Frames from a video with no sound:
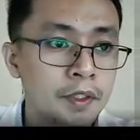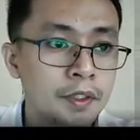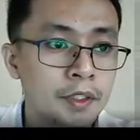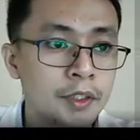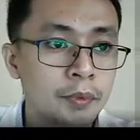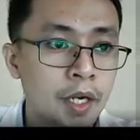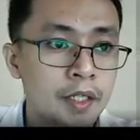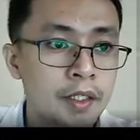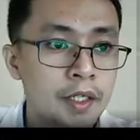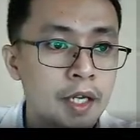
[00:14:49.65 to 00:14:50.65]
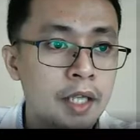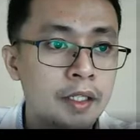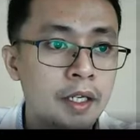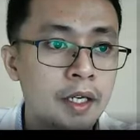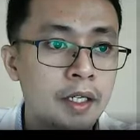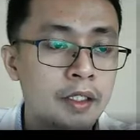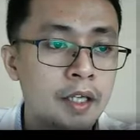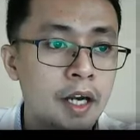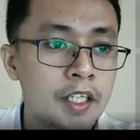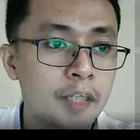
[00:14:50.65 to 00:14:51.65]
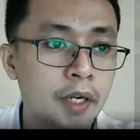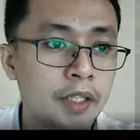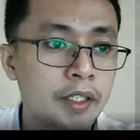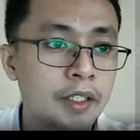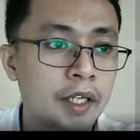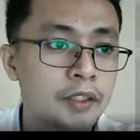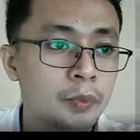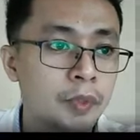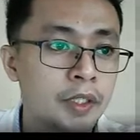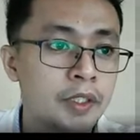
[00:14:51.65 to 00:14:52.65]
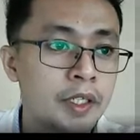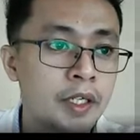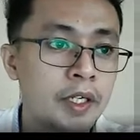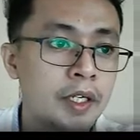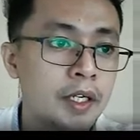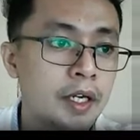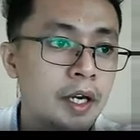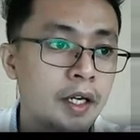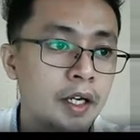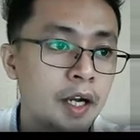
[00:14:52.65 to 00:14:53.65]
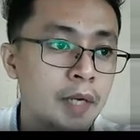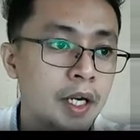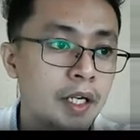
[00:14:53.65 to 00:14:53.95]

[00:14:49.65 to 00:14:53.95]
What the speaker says: is one, and then they are separated class with a comma.